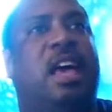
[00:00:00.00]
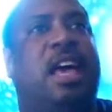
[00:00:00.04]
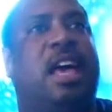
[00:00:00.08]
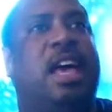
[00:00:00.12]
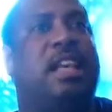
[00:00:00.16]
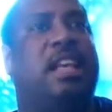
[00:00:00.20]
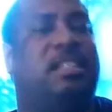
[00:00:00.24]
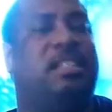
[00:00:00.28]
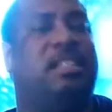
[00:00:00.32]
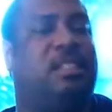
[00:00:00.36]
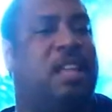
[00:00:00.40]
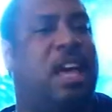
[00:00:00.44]

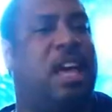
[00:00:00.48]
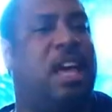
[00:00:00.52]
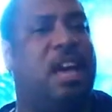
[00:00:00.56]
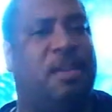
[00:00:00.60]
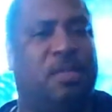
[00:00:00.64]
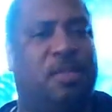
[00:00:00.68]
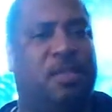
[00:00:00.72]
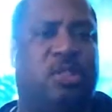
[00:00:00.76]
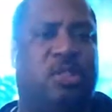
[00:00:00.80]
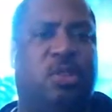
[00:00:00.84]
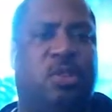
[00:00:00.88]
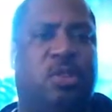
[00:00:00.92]
has to
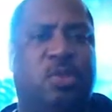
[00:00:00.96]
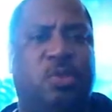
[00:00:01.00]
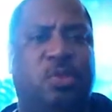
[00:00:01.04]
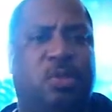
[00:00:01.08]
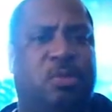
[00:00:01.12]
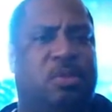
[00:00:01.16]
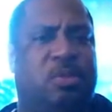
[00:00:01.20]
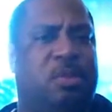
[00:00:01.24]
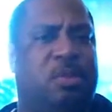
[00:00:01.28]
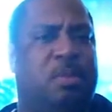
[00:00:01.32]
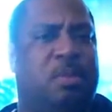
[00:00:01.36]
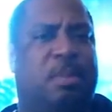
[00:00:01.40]
have
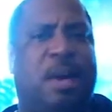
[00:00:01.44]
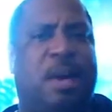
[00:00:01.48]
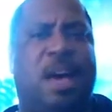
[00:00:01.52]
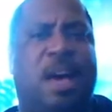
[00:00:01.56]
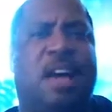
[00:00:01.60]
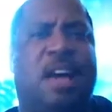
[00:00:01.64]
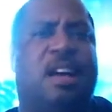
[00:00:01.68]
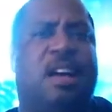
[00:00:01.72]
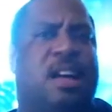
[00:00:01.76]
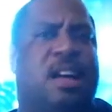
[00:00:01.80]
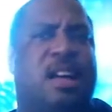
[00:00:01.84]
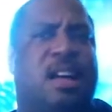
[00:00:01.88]
exclusives to buy
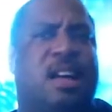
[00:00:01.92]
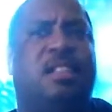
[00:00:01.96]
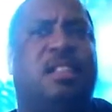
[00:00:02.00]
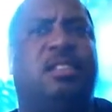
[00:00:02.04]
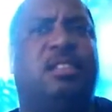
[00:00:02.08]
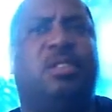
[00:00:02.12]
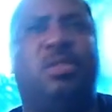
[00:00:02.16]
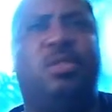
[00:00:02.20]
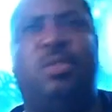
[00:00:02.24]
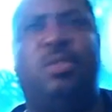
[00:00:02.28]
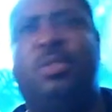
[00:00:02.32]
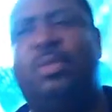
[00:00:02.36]
a
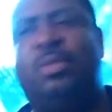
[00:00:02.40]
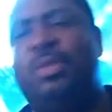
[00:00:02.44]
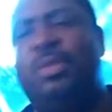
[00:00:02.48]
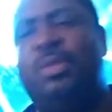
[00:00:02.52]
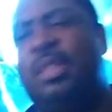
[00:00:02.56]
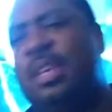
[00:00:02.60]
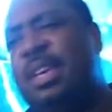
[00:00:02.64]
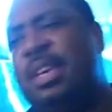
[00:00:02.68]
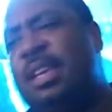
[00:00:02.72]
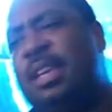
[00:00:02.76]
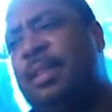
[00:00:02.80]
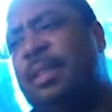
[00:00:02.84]
console,
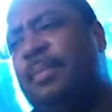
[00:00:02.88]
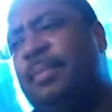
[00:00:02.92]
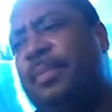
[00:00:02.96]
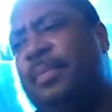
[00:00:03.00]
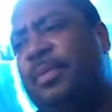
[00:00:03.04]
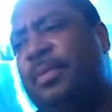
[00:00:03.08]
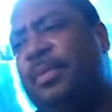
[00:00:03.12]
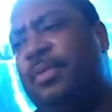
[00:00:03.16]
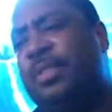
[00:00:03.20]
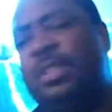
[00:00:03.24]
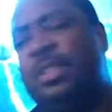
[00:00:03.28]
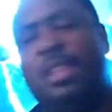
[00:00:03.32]
then
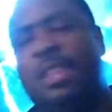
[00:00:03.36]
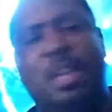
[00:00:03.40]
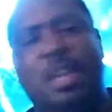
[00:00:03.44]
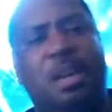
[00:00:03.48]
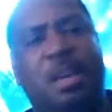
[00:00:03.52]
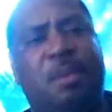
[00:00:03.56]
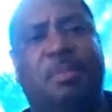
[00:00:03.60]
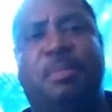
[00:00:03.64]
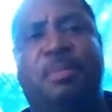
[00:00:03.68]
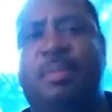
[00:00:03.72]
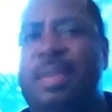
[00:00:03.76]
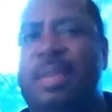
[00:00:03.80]
for
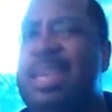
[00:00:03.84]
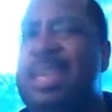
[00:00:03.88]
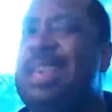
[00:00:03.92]
them,